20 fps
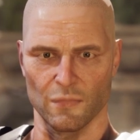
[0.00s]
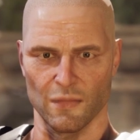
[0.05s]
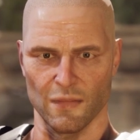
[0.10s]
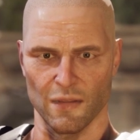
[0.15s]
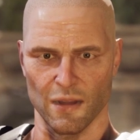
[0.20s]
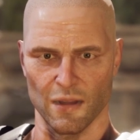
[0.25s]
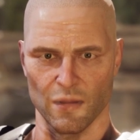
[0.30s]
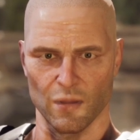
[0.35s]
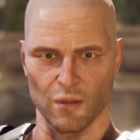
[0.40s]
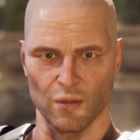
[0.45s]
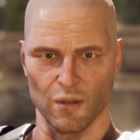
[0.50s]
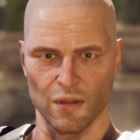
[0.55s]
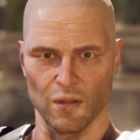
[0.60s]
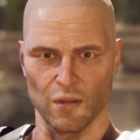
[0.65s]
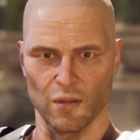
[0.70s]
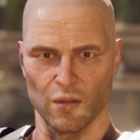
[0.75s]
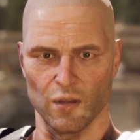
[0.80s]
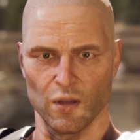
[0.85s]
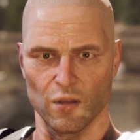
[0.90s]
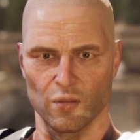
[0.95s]
has really
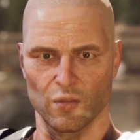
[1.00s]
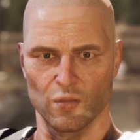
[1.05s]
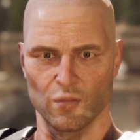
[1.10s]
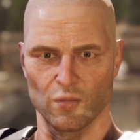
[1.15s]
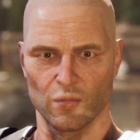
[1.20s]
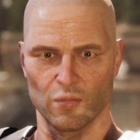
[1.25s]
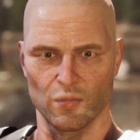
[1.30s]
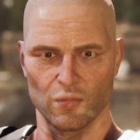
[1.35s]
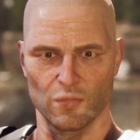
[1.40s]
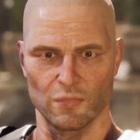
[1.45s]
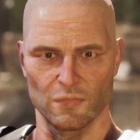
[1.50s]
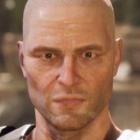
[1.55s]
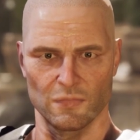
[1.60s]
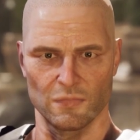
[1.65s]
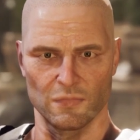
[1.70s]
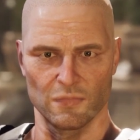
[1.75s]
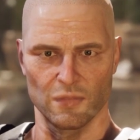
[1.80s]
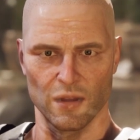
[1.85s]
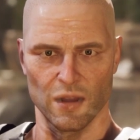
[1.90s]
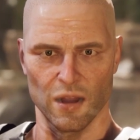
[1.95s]
allowed us the
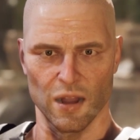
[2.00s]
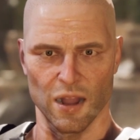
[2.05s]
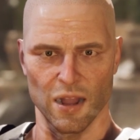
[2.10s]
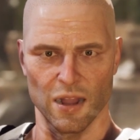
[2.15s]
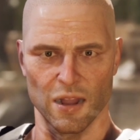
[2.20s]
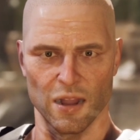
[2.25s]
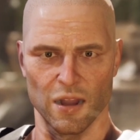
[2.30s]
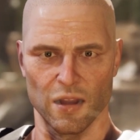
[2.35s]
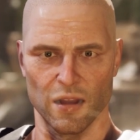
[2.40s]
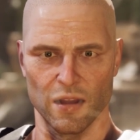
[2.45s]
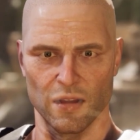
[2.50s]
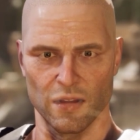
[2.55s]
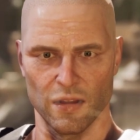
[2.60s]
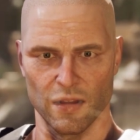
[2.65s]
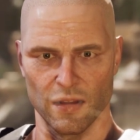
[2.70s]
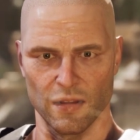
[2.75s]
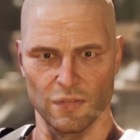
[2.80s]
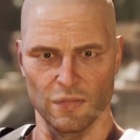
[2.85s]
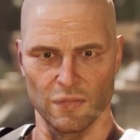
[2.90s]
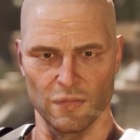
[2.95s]
ability to level up our
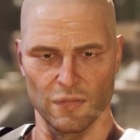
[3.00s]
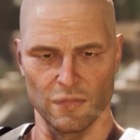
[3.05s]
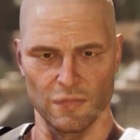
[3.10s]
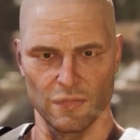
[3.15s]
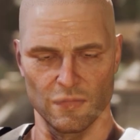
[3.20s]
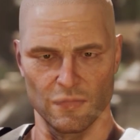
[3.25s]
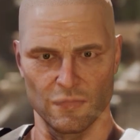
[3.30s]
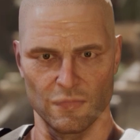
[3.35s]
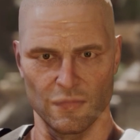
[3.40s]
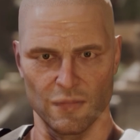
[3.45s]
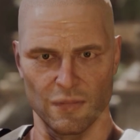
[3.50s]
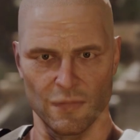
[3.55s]
characters.